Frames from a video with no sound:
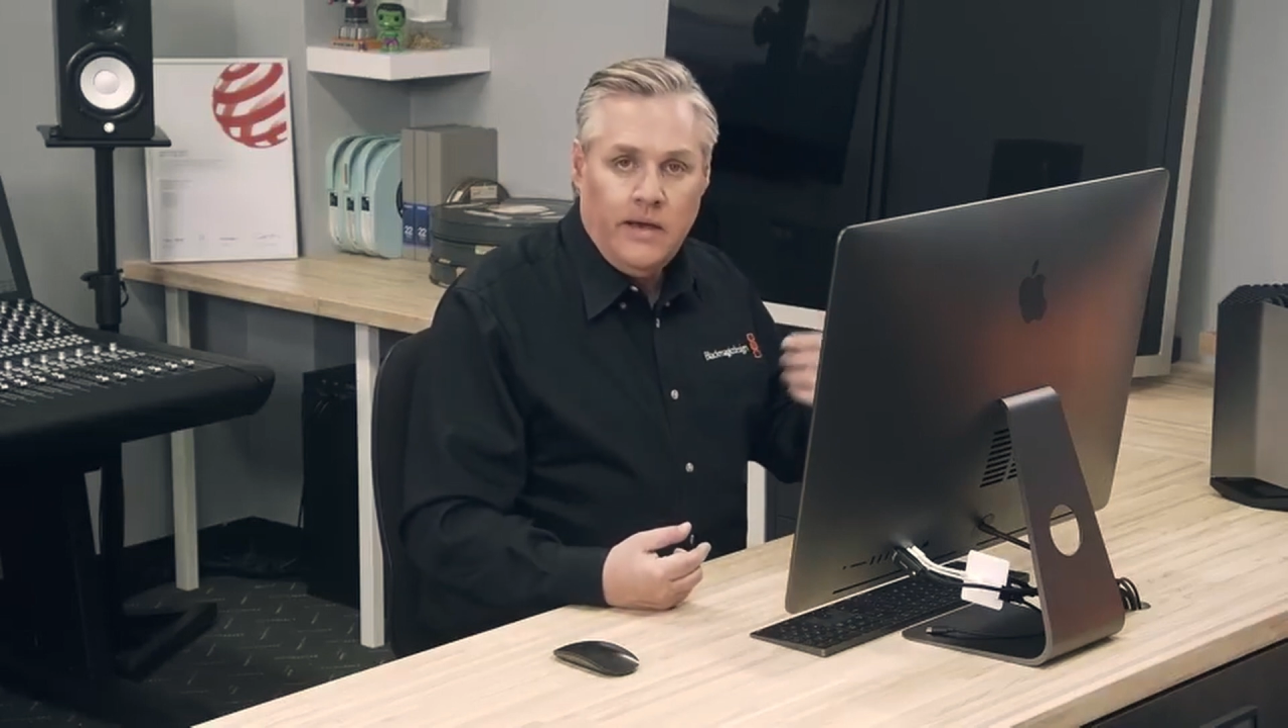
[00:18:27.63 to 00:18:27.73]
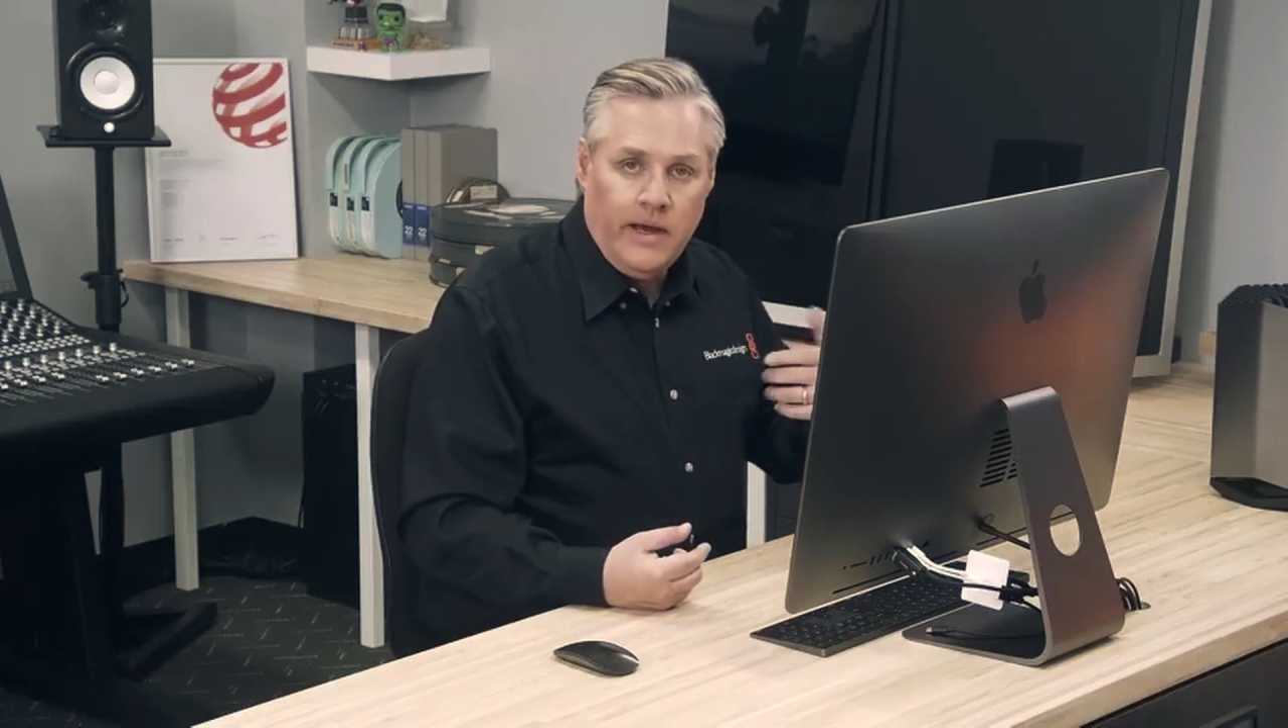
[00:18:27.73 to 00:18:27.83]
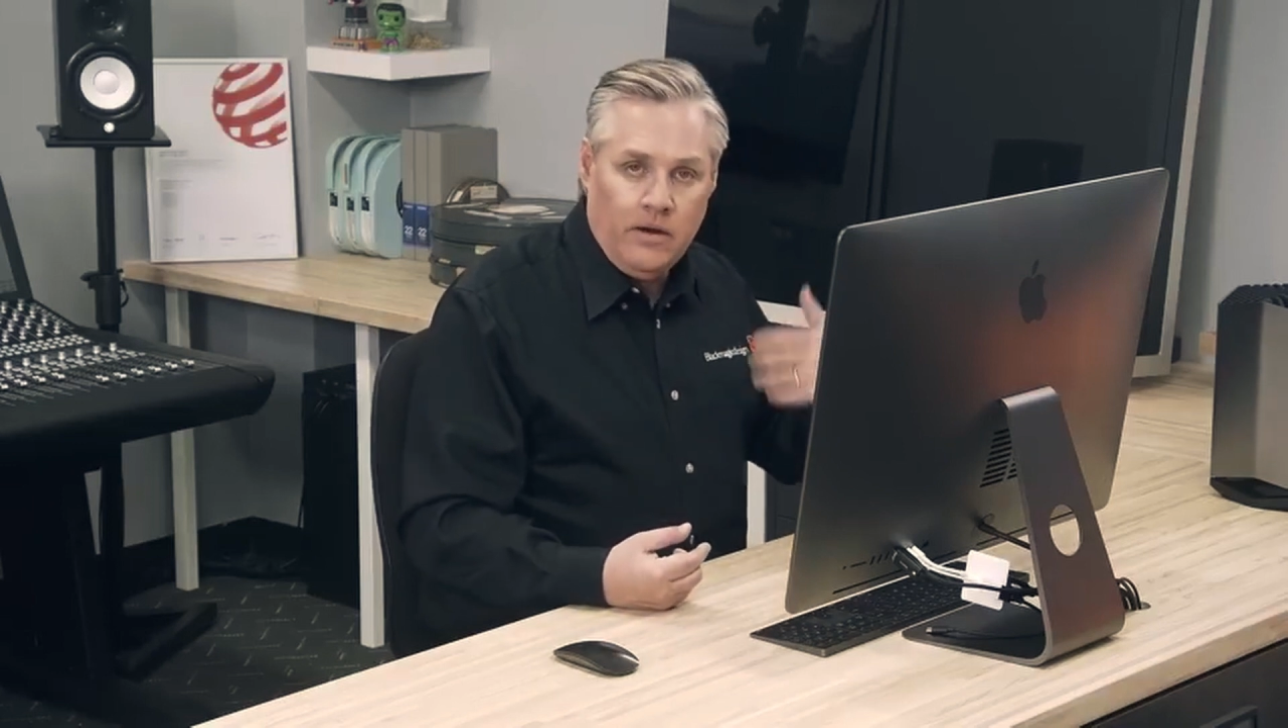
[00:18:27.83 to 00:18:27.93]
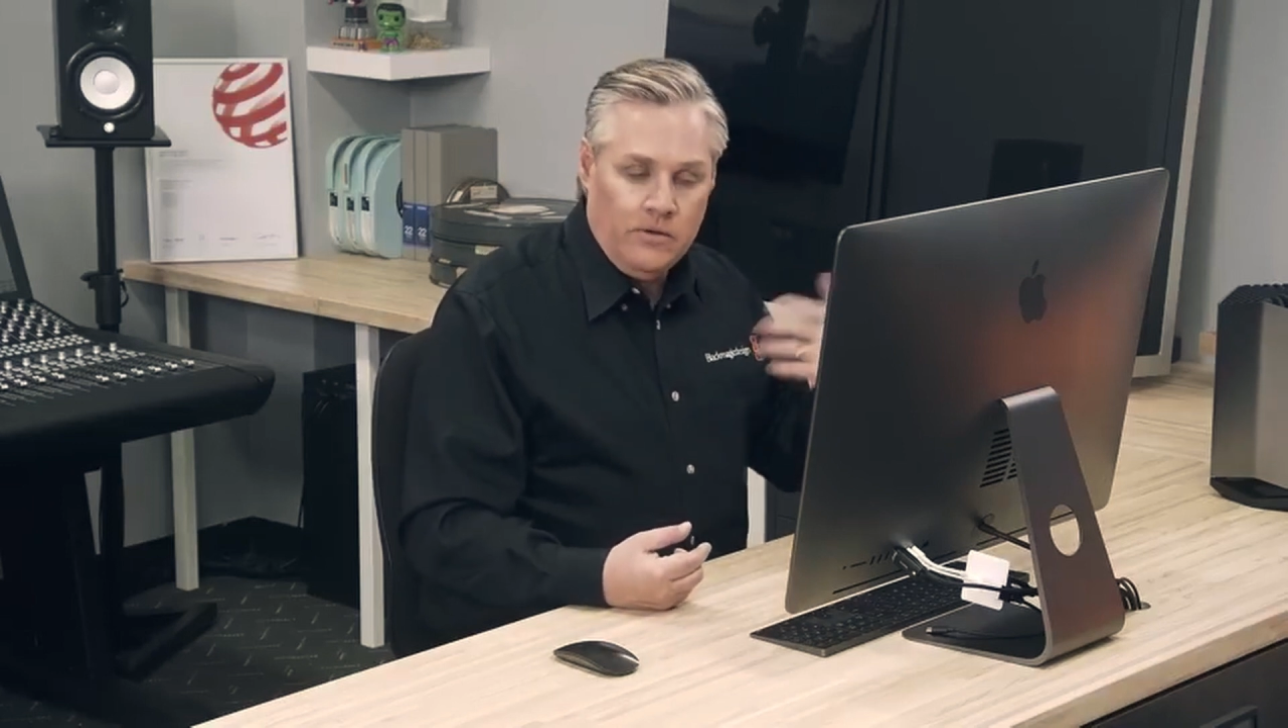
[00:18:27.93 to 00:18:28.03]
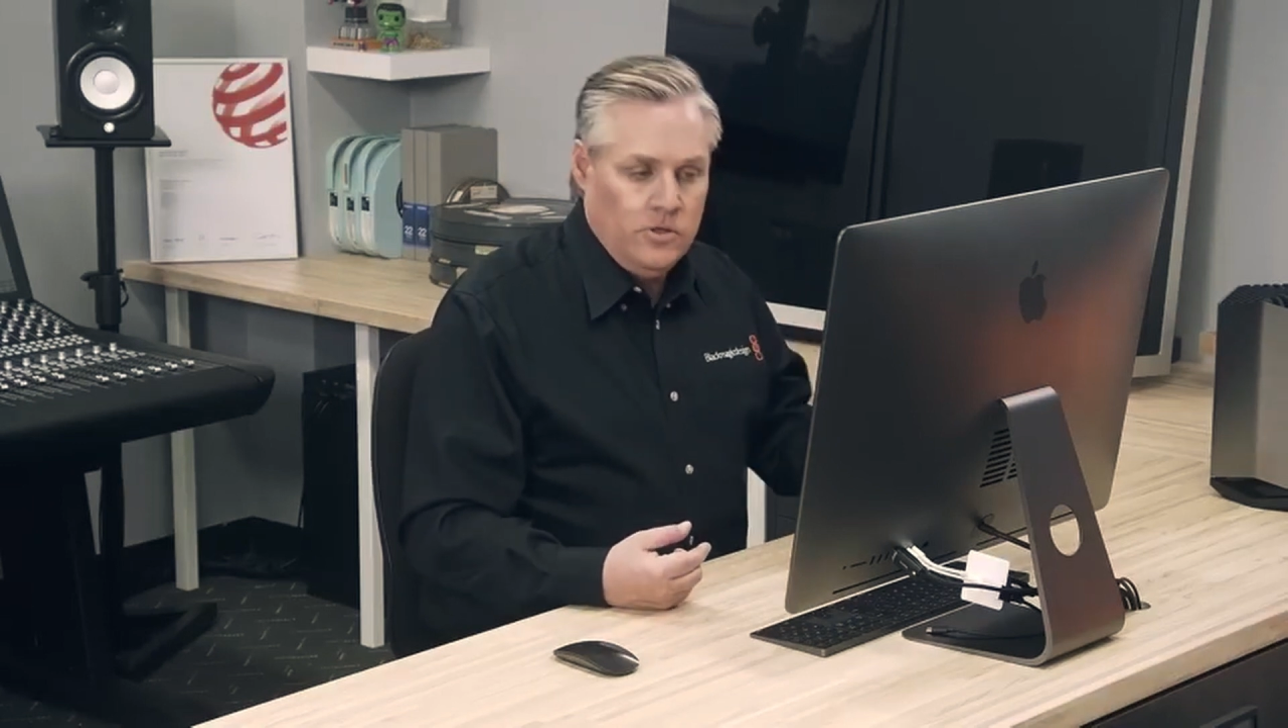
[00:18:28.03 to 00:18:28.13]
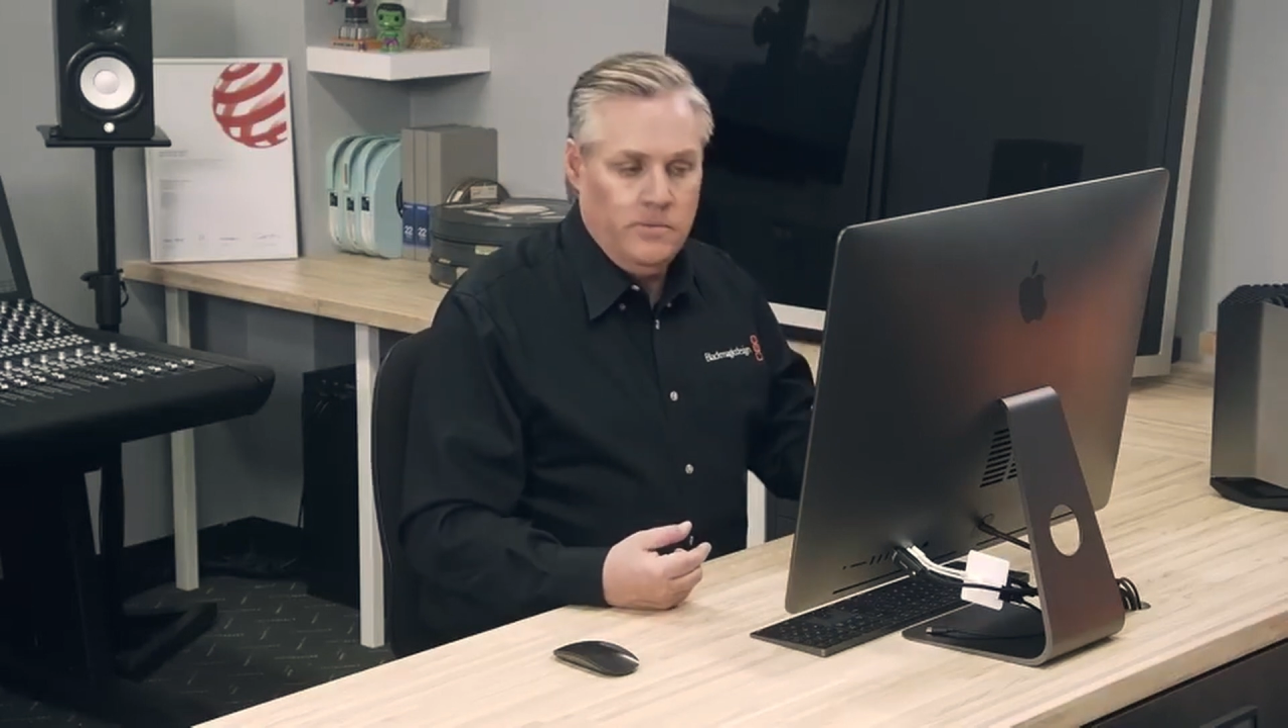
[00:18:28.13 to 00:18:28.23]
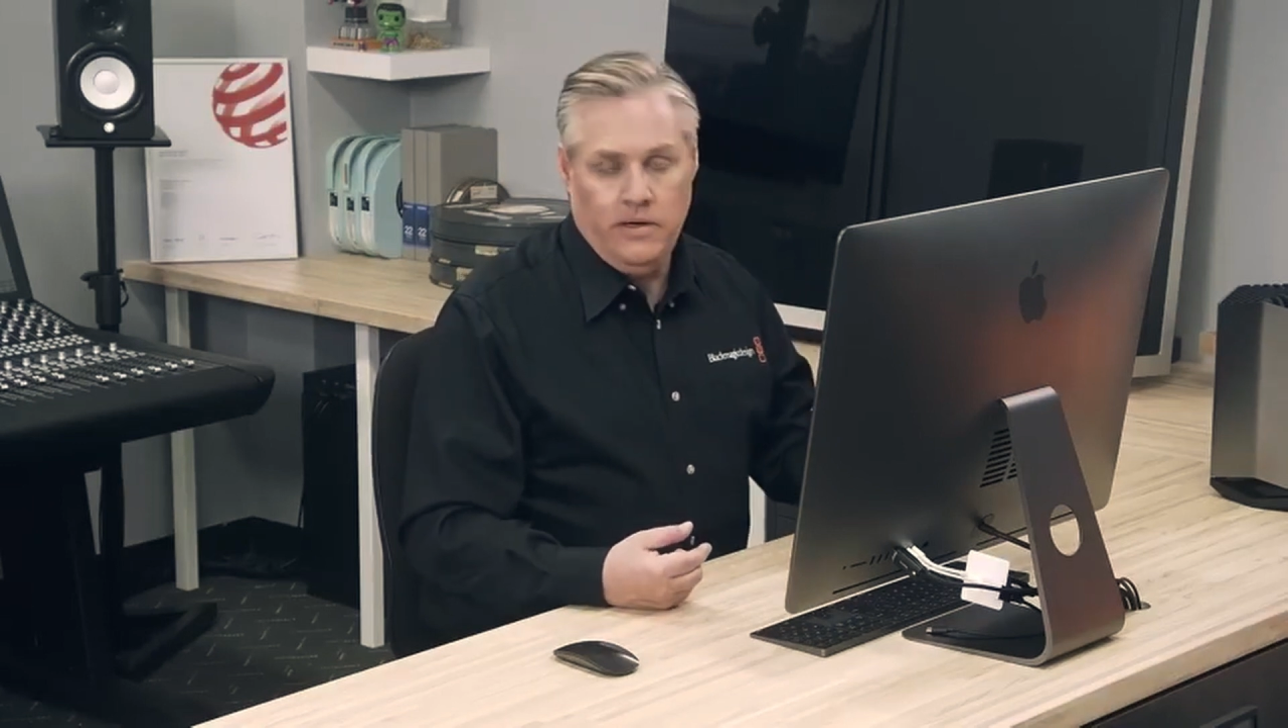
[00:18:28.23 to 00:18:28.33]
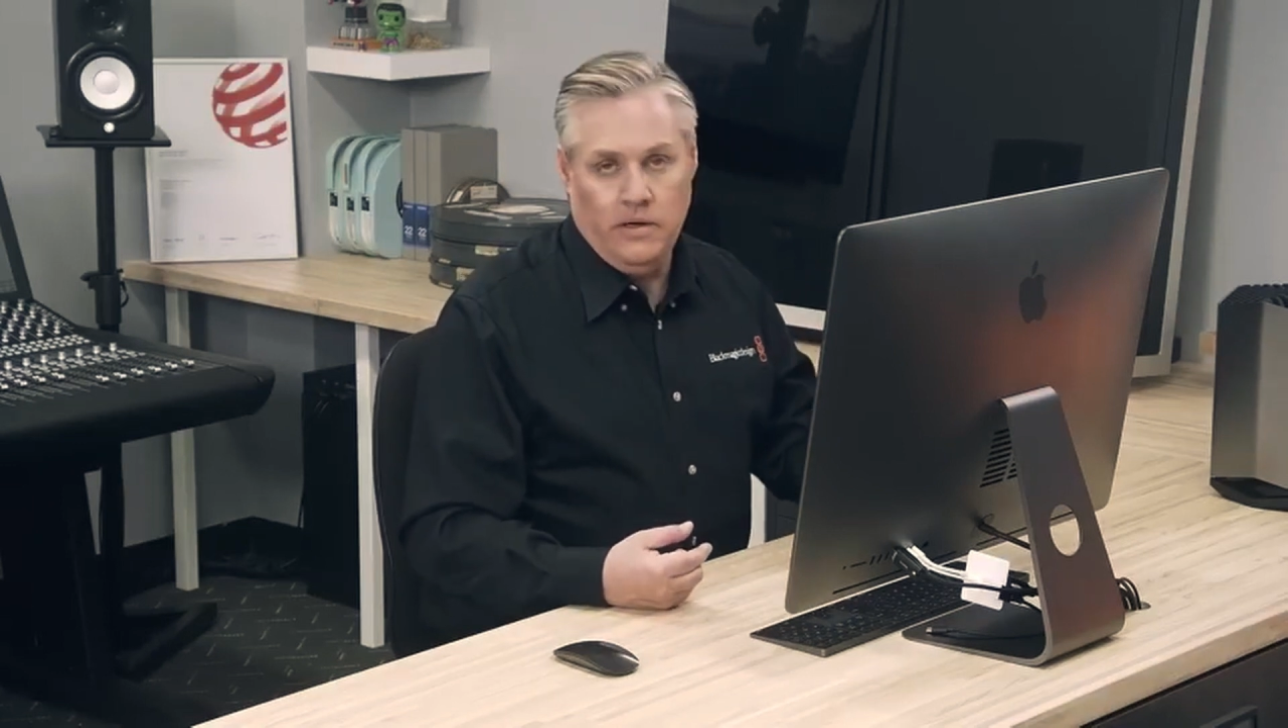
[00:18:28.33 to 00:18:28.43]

and it'll zoom it